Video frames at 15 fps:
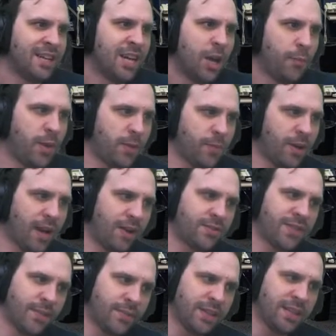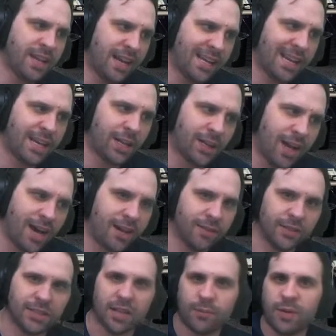People, uh, something that I get a lot of
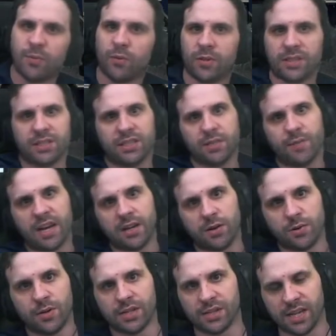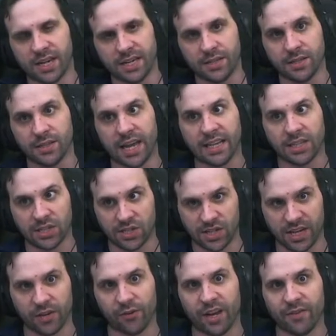is that people want to see my own designs, like the
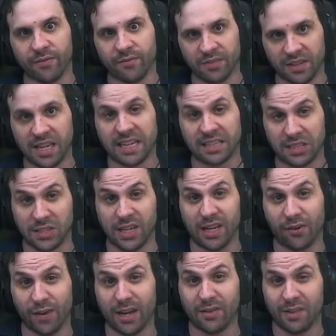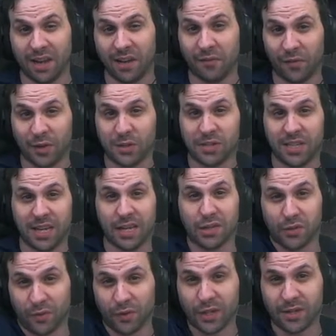cigarette, like the cigarette first
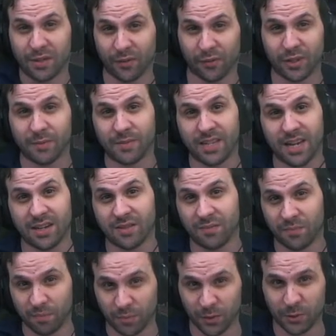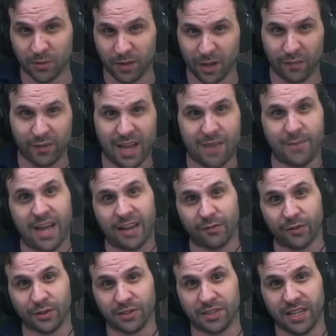stage, freedom, the Freedom 10 uh, flyback
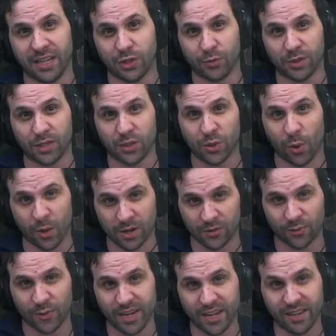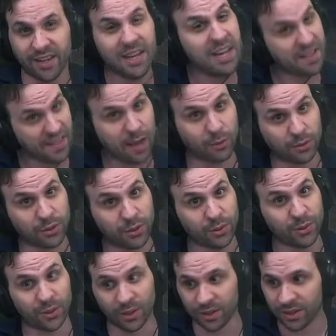first stage with the Taurus wing. That was
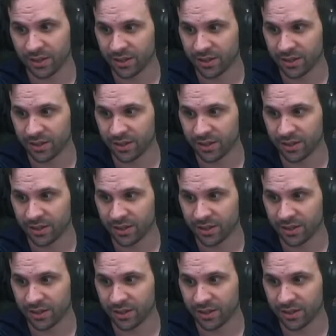cool.